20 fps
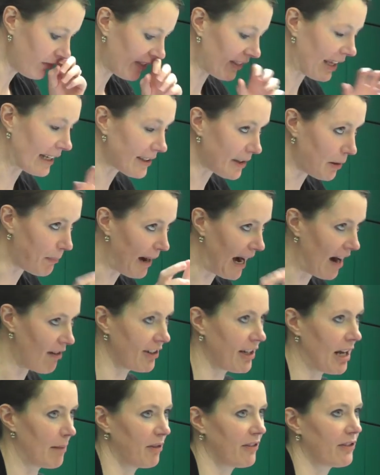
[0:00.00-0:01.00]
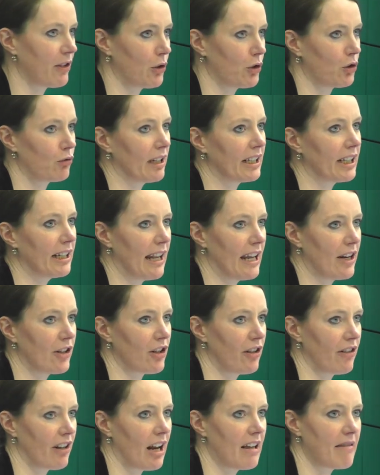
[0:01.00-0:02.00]
That's the paradigm of social
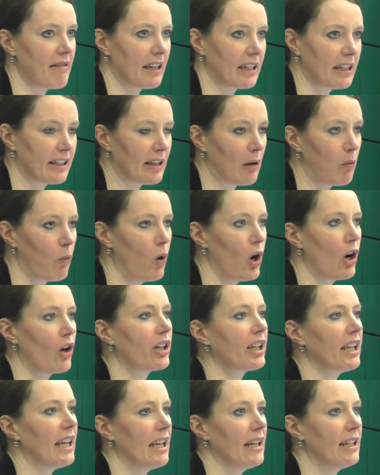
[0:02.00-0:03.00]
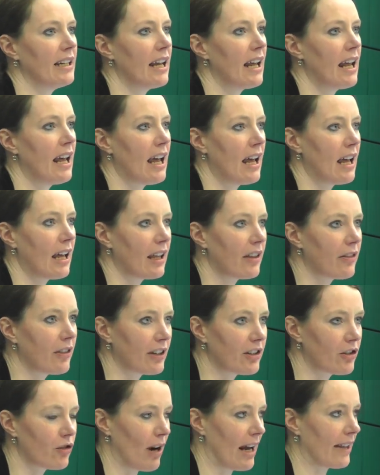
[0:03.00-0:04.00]
regulation that I think is at work in the
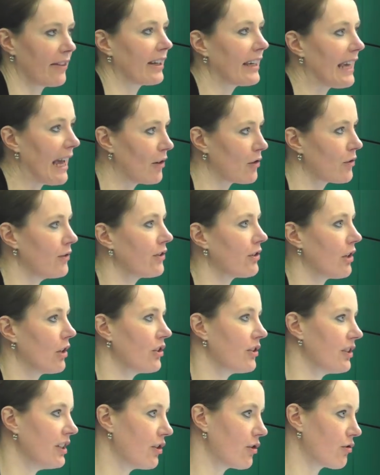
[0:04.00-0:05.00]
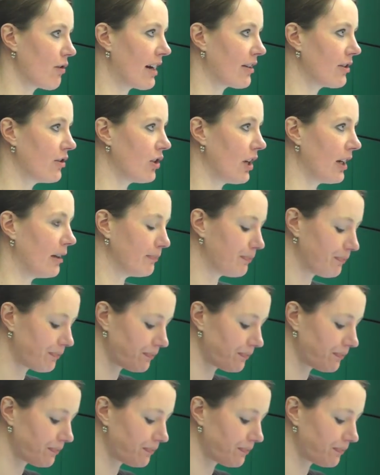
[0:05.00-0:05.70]
counterinsurgency strategy.